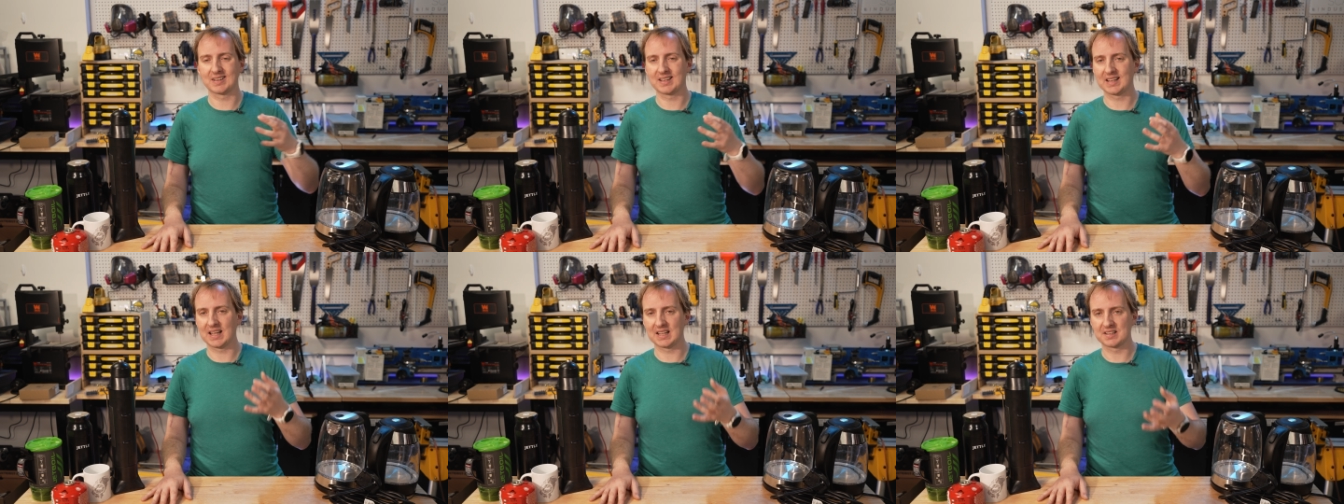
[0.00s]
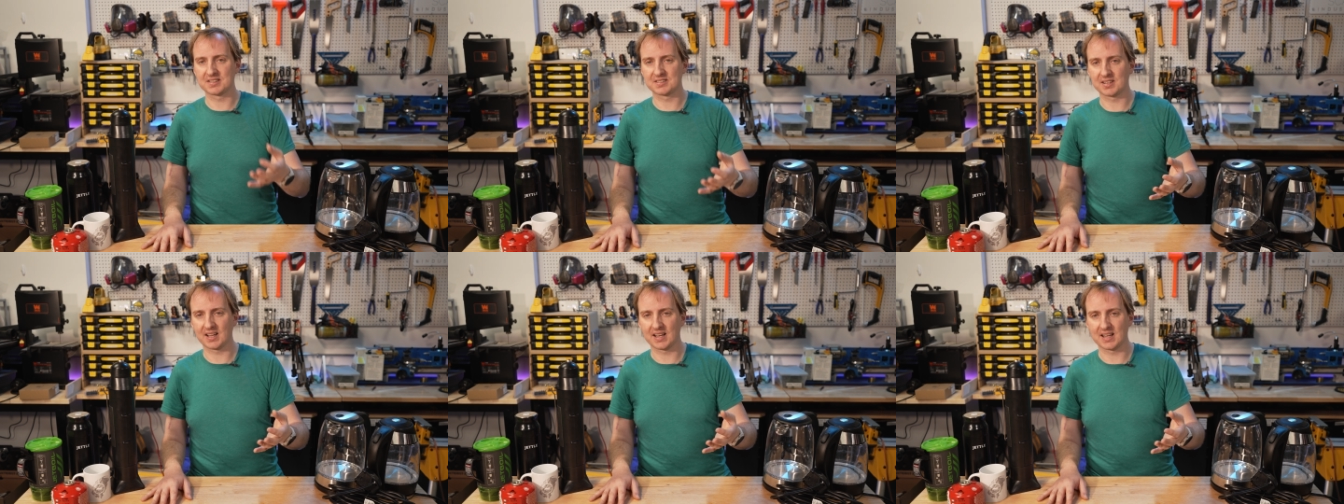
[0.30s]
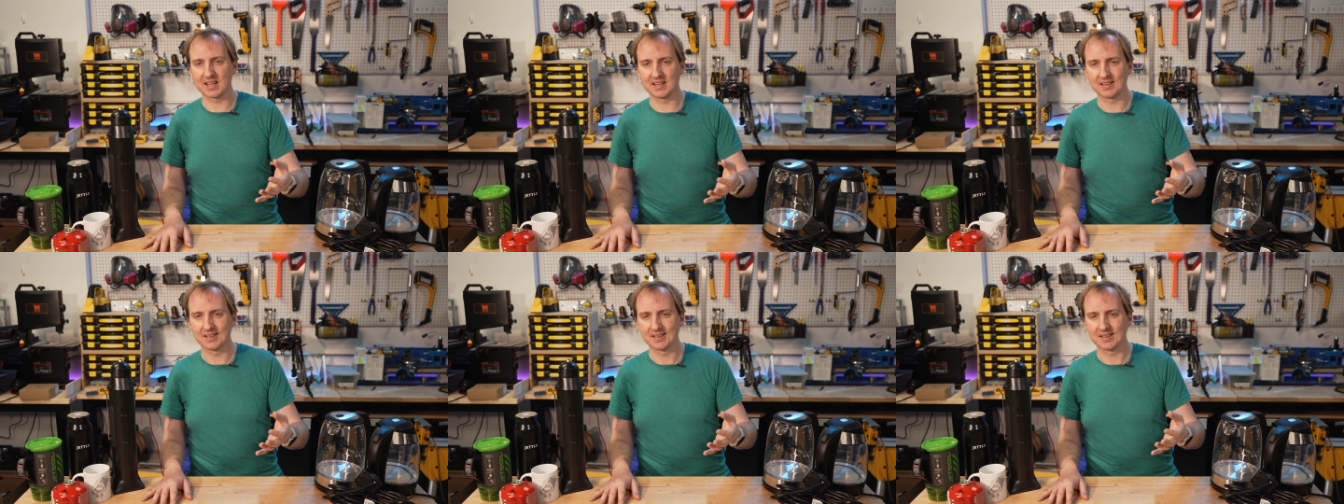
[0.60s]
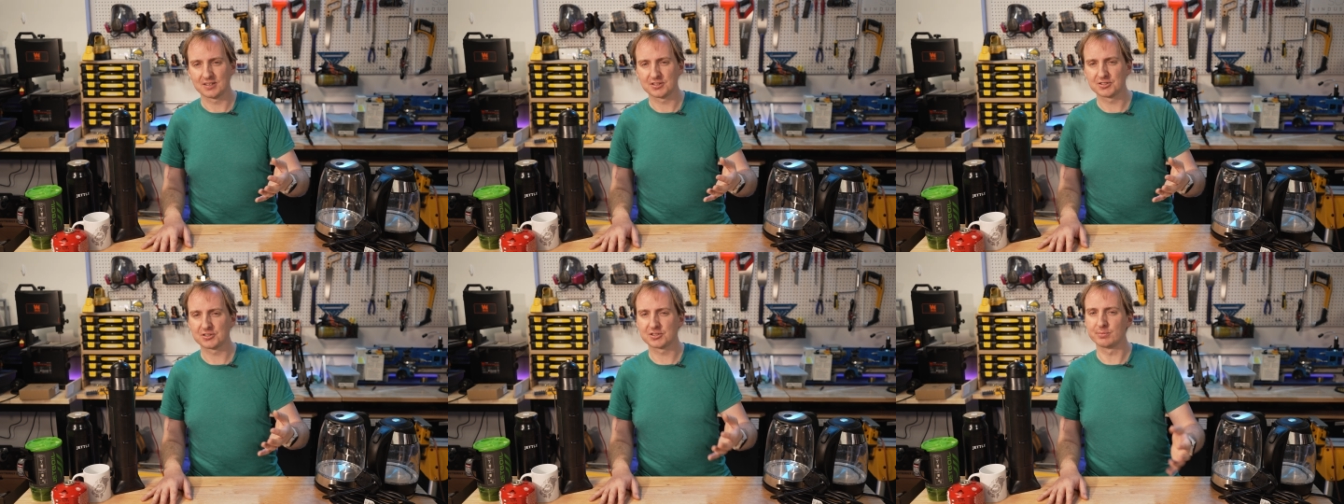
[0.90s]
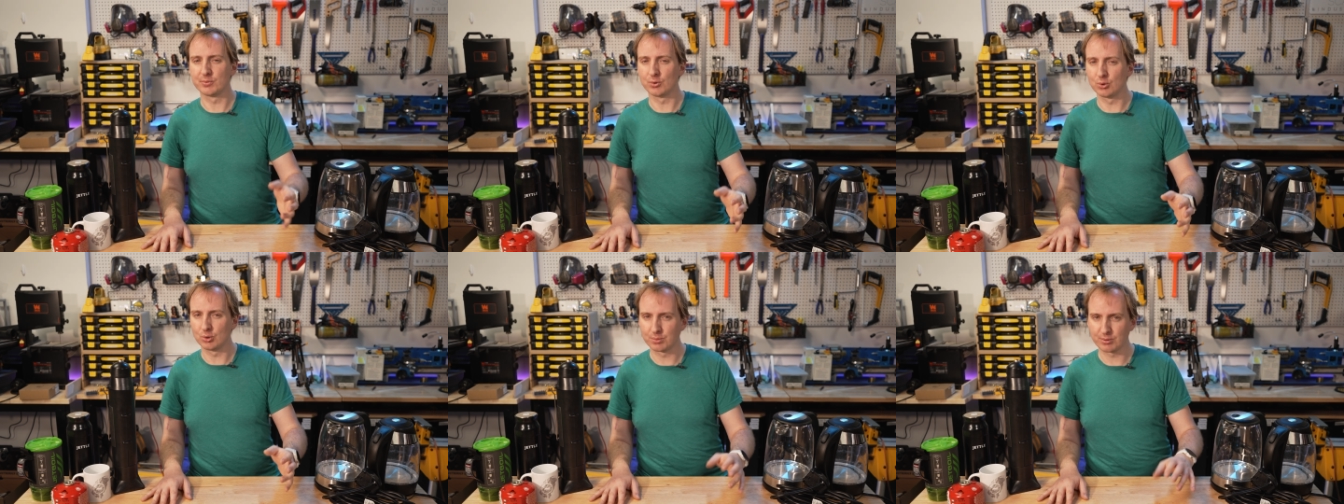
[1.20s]
it's a
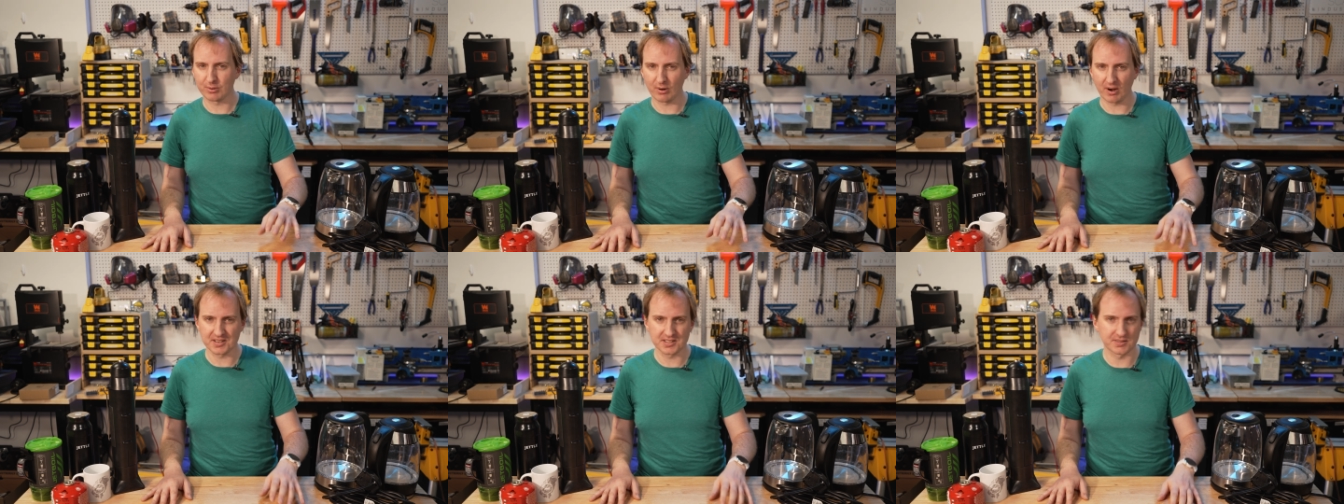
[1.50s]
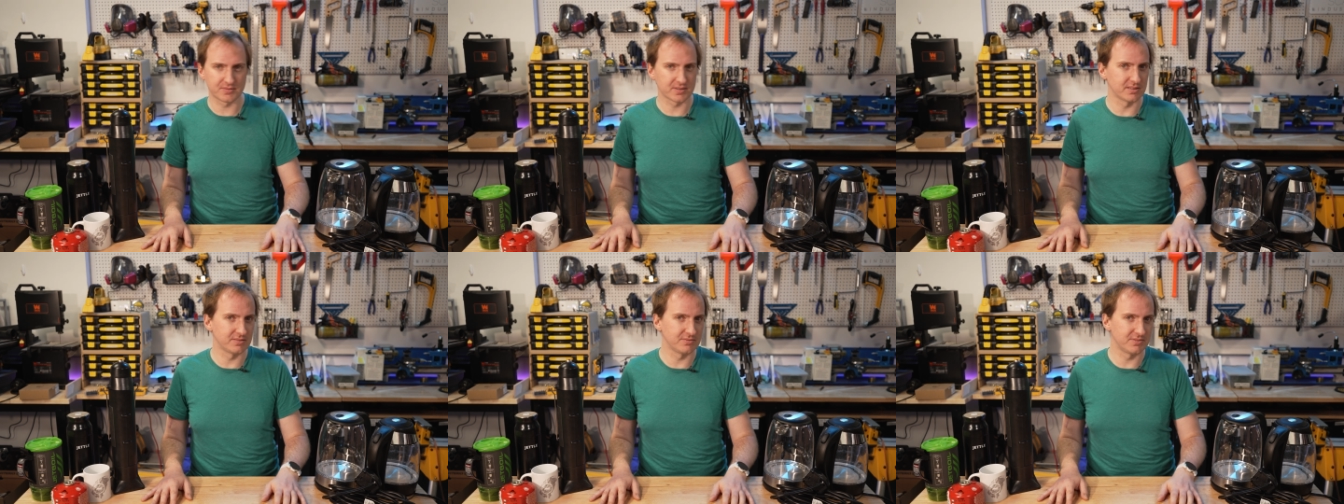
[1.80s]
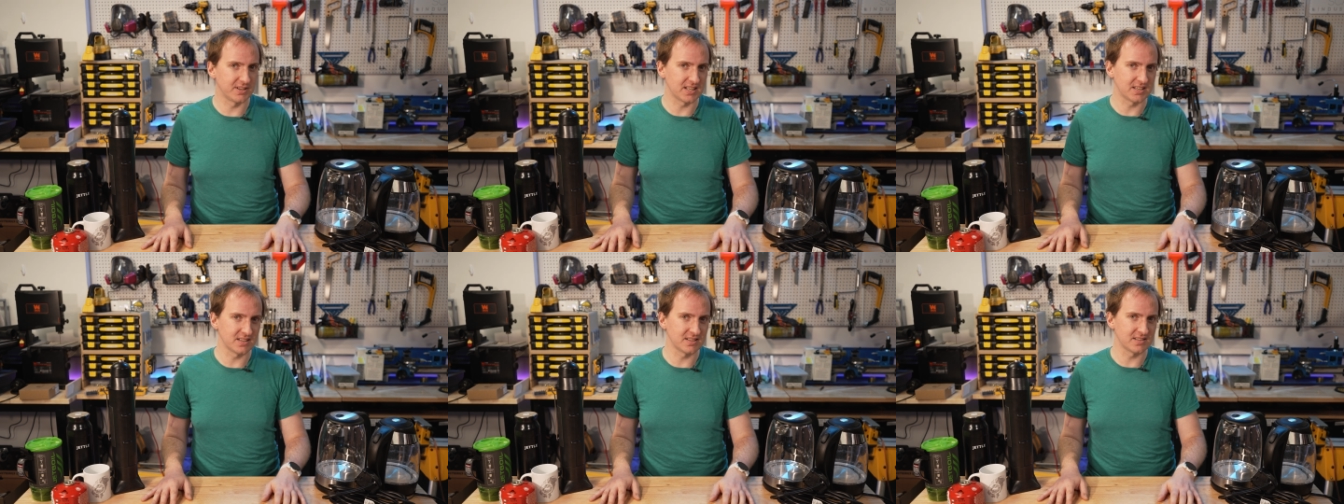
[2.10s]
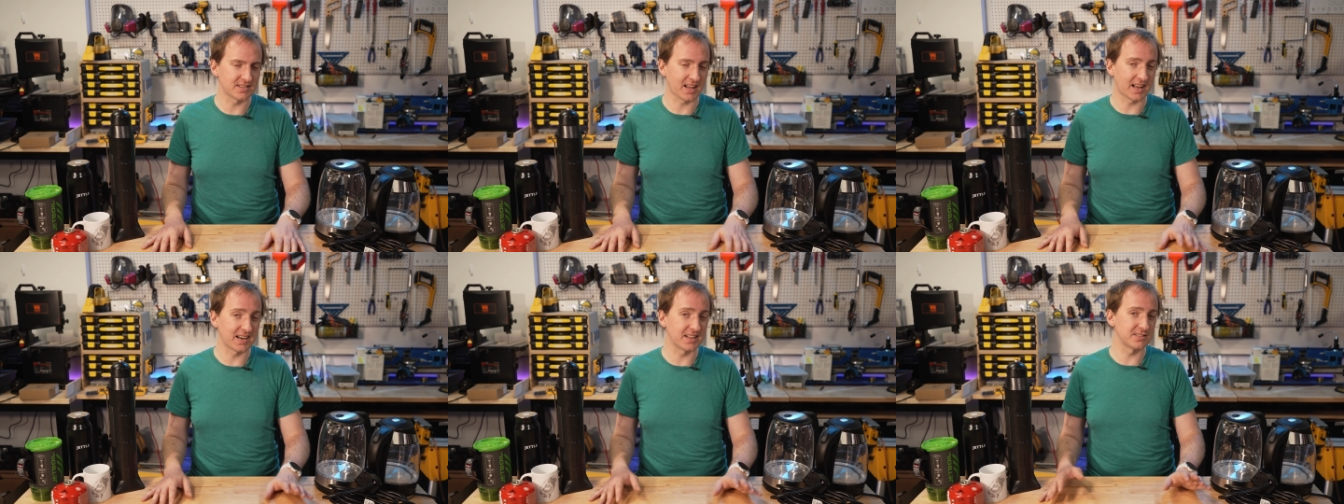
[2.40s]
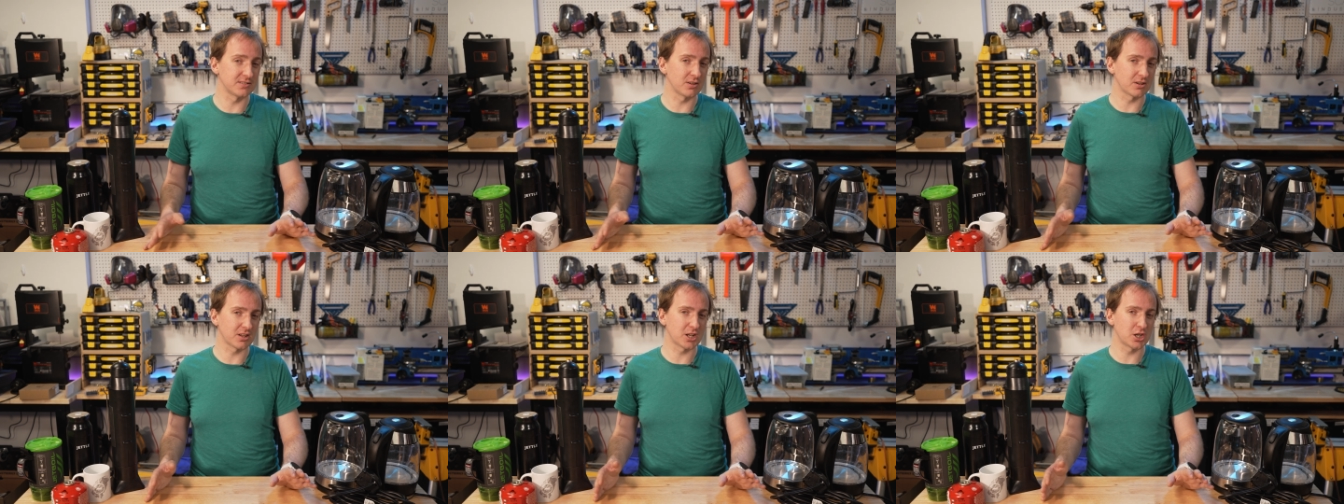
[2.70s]
small price of convenience, and it's
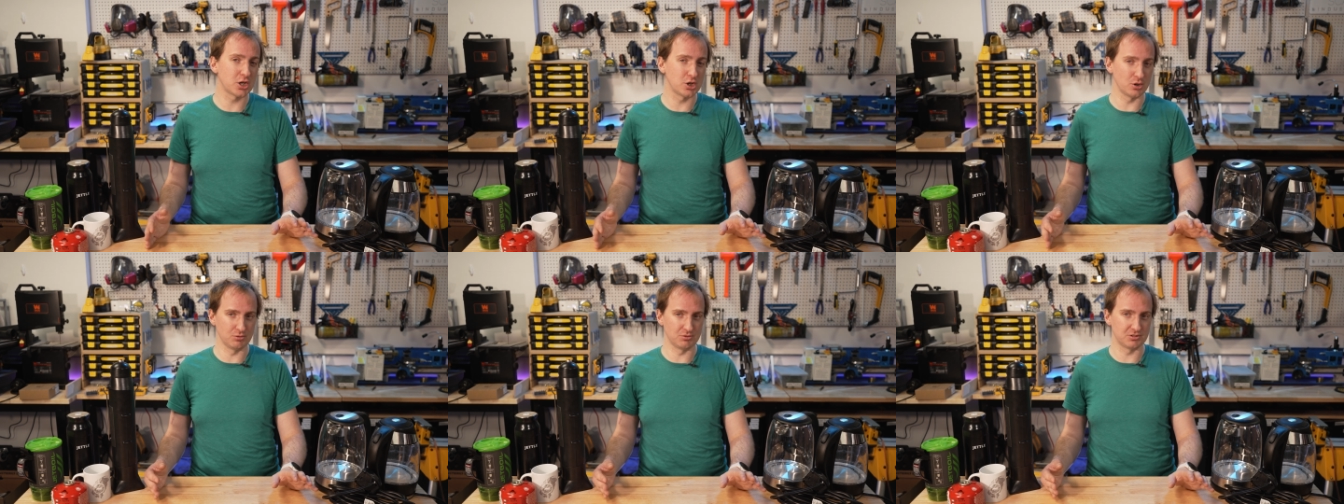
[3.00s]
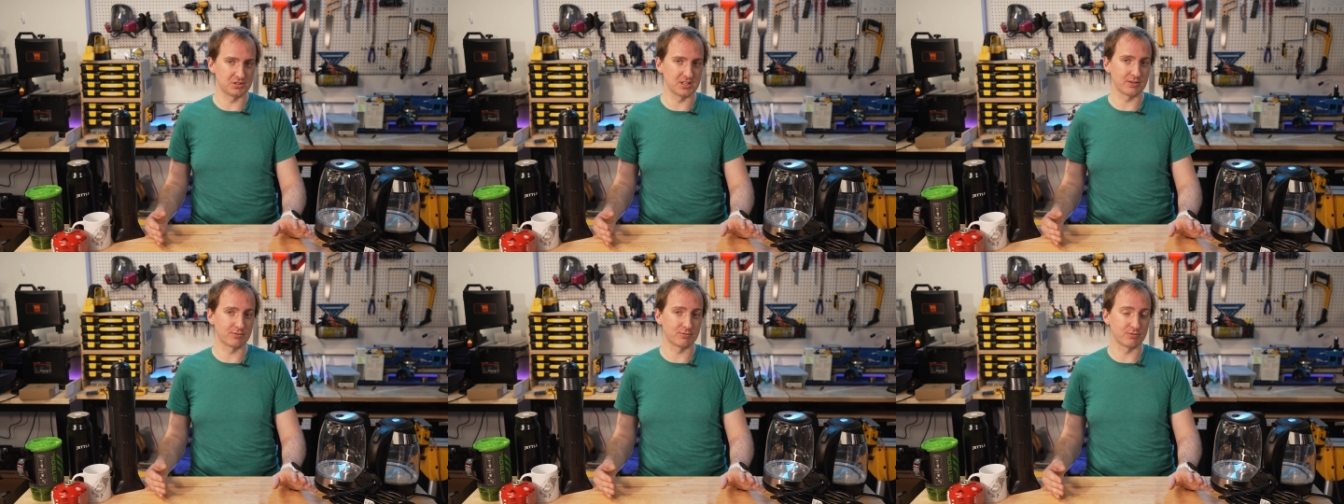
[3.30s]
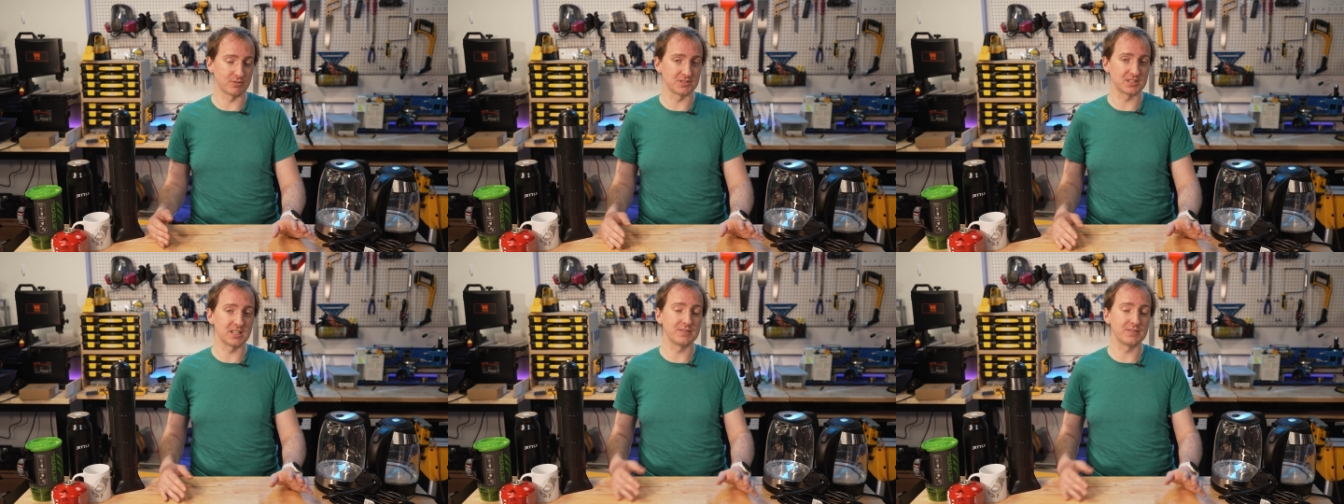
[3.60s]
not a huge difference.